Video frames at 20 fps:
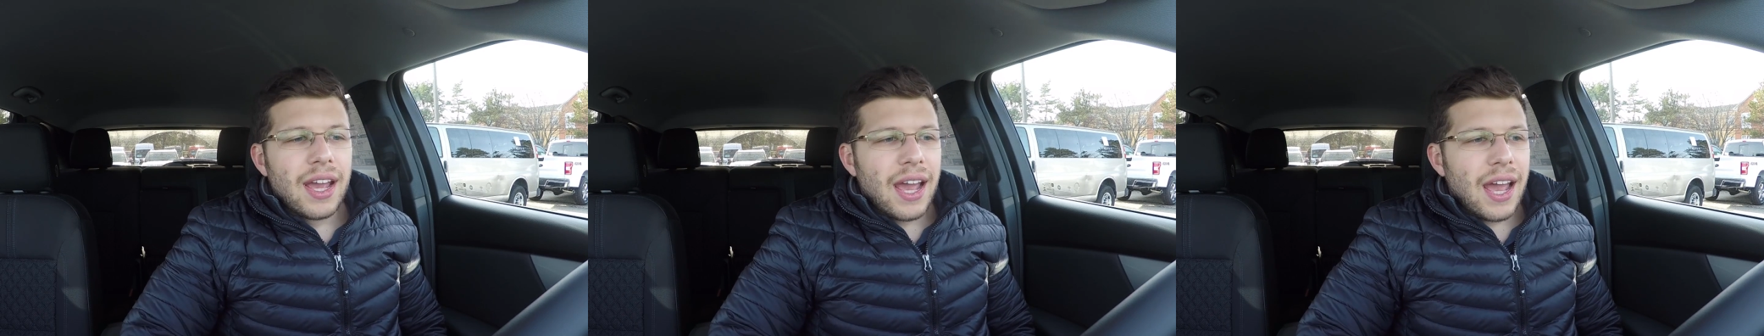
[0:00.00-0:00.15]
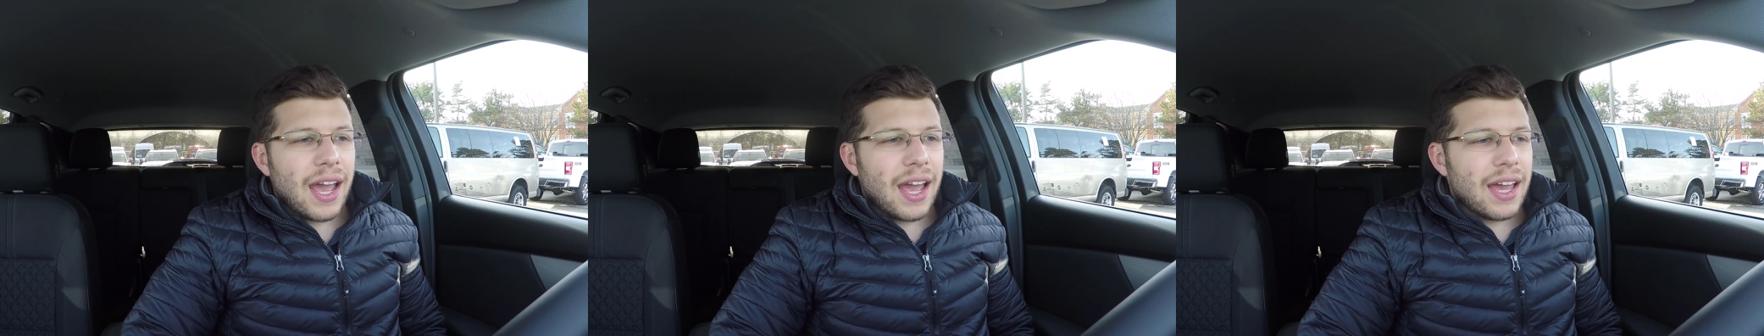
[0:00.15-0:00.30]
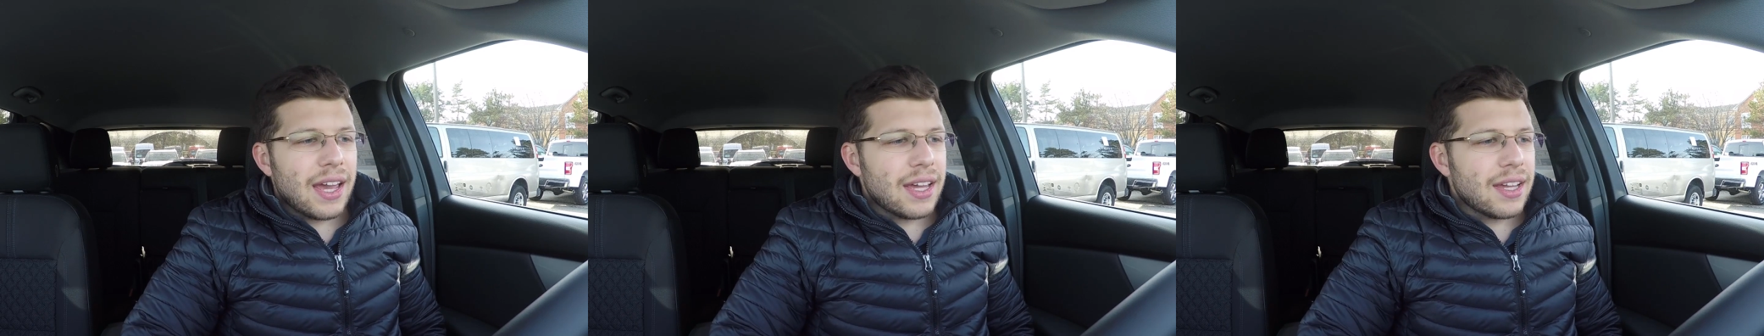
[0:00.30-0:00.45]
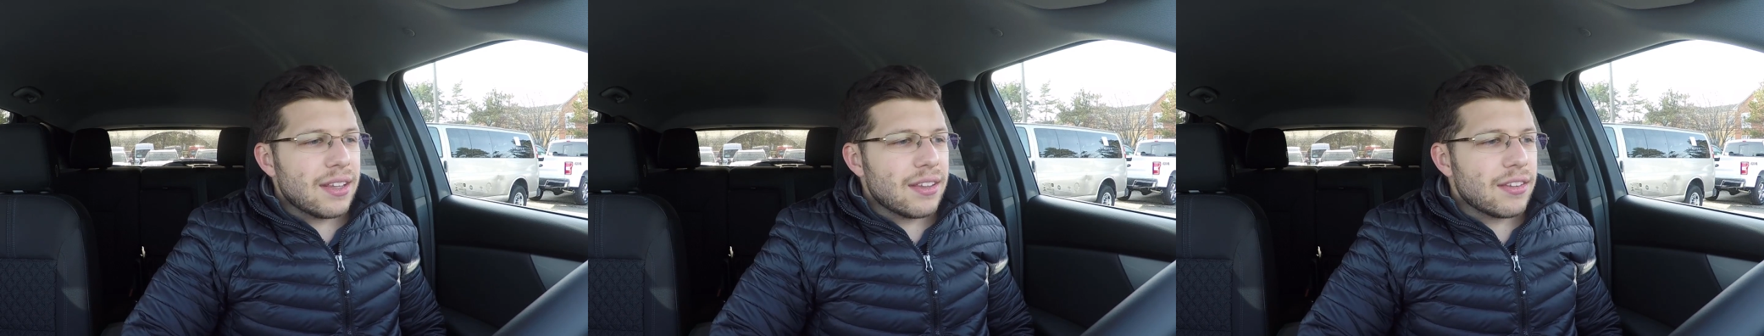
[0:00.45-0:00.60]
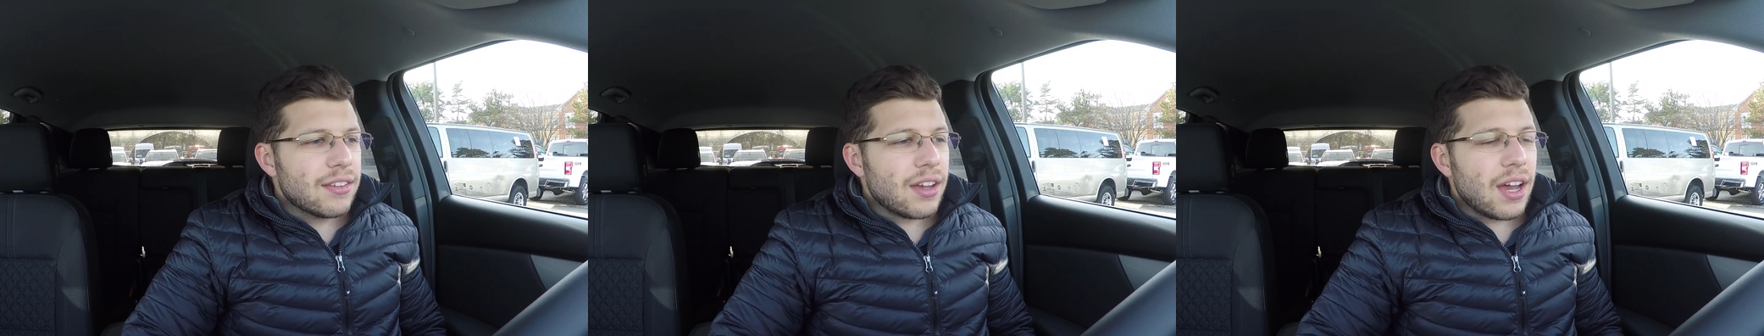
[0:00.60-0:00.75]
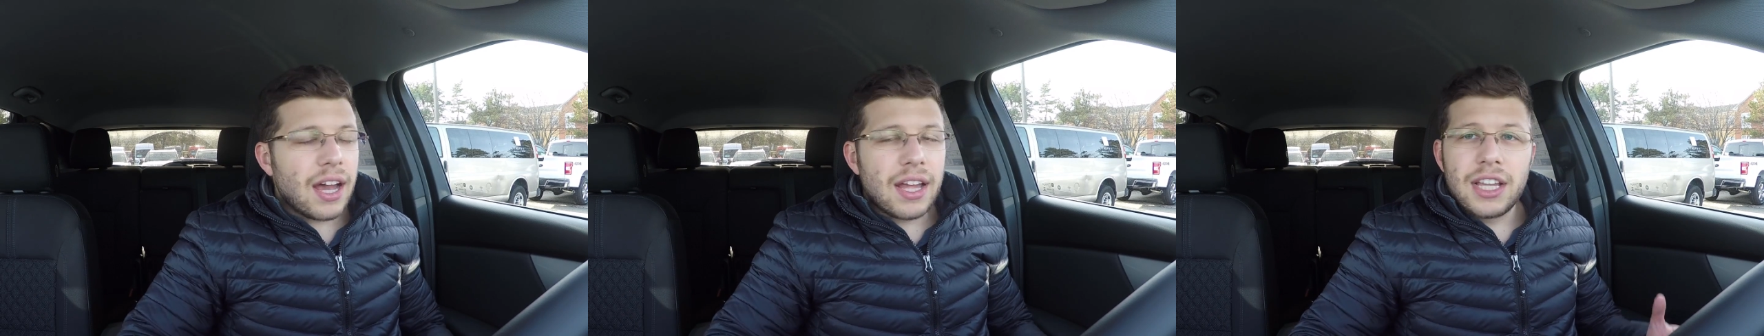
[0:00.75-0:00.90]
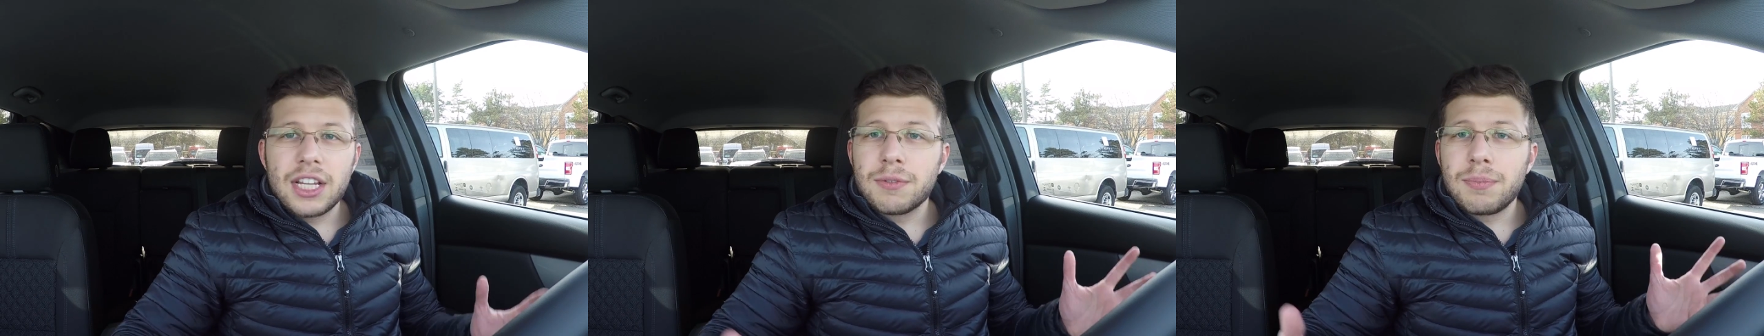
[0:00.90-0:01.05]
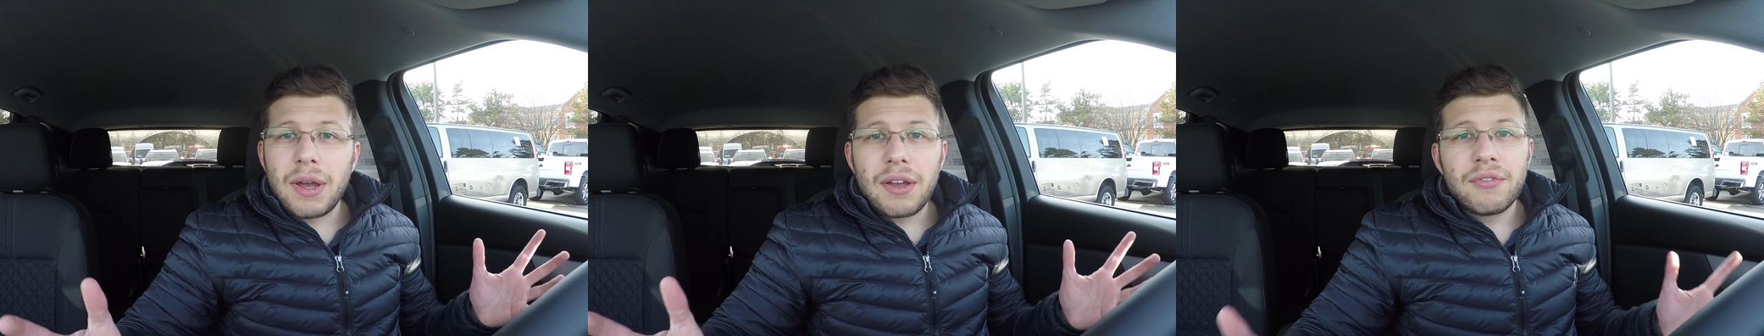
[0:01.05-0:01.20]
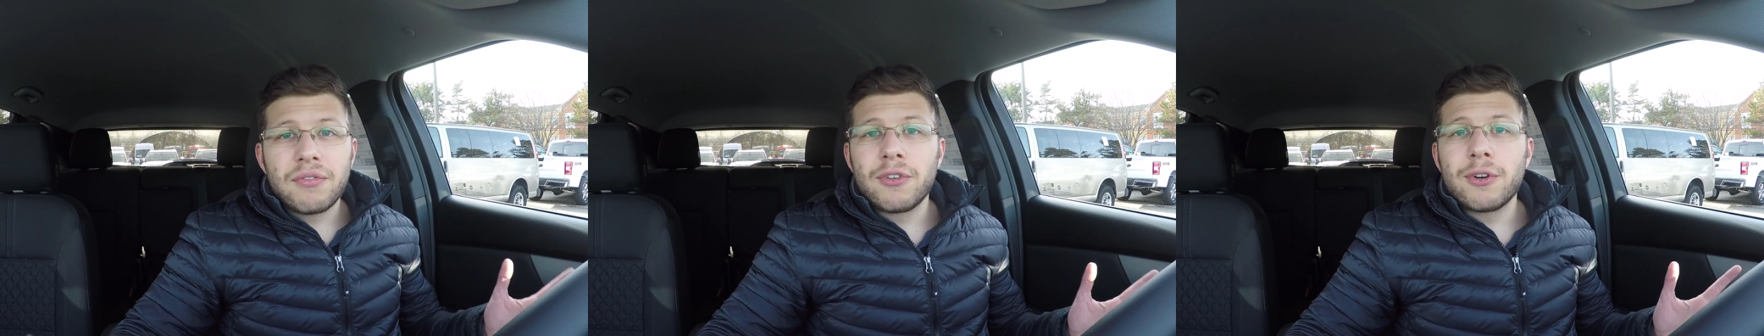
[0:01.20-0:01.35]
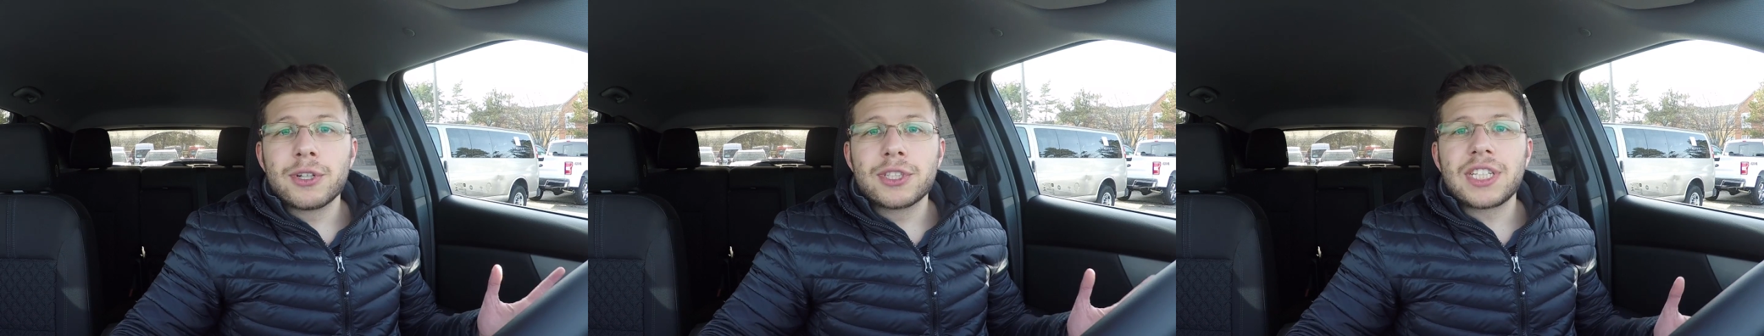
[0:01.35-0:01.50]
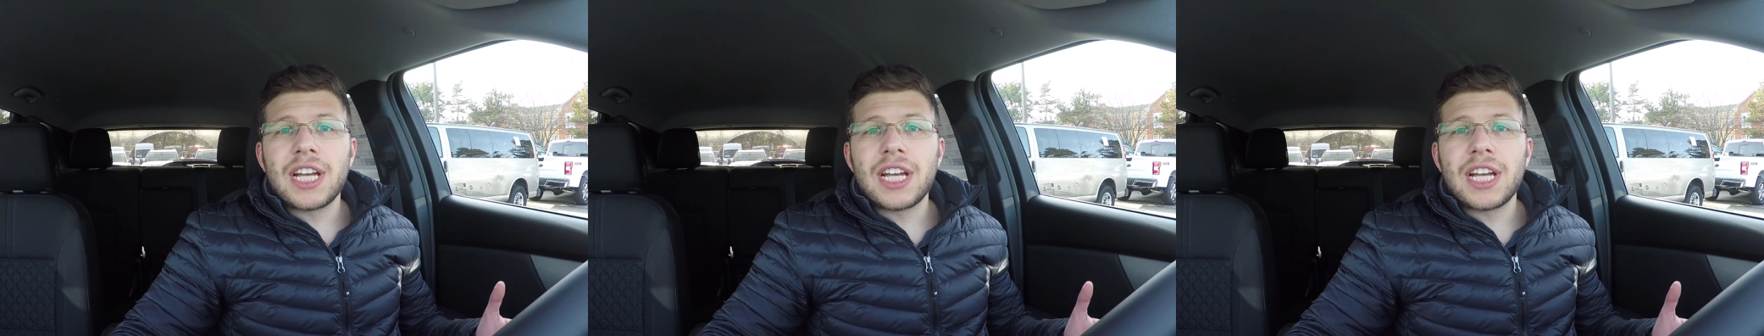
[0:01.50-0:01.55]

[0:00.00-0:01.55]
and this is my first